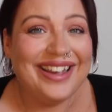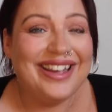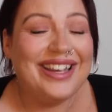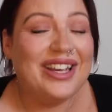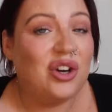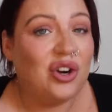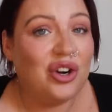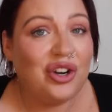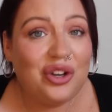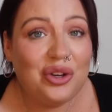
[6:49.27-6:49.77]

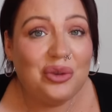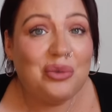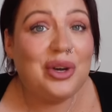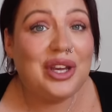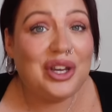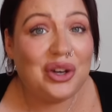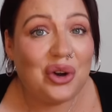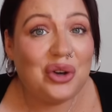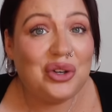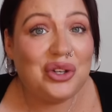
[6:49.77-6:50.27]
you got to do
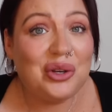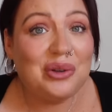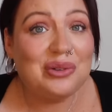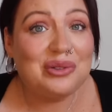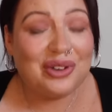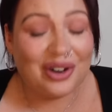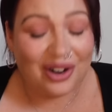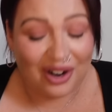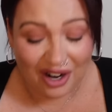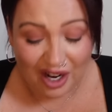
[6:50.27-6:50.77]
what you got to
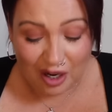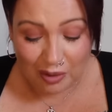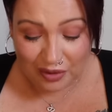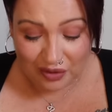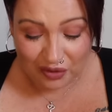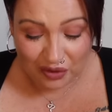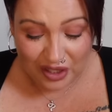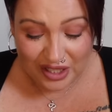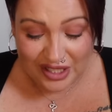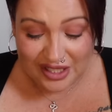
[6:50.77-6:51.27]
do, right? I'll be
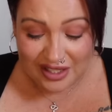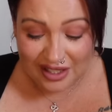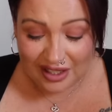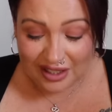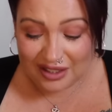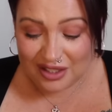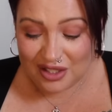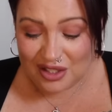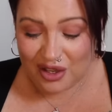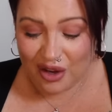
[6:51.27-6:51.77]

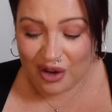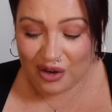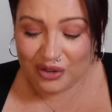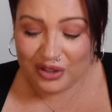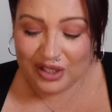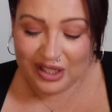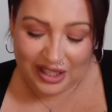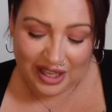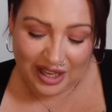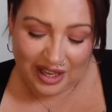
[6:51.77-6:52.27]
freezing.
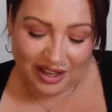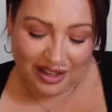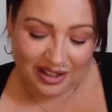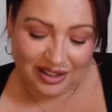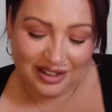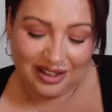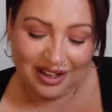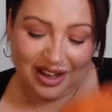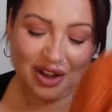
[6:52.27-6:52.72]
So yeah,